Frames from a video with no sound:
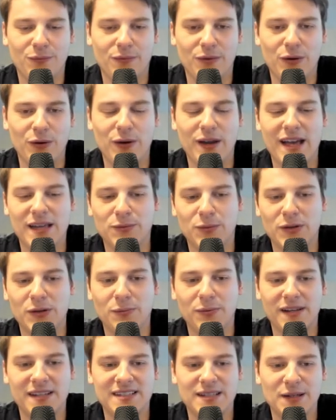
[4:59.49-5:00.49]
you get when you
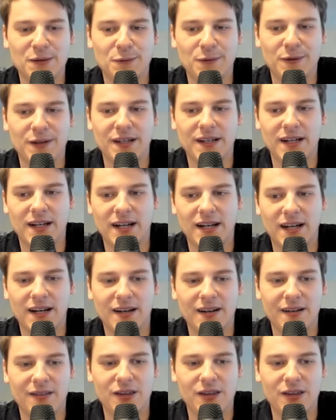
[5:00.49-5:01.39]
play something uh,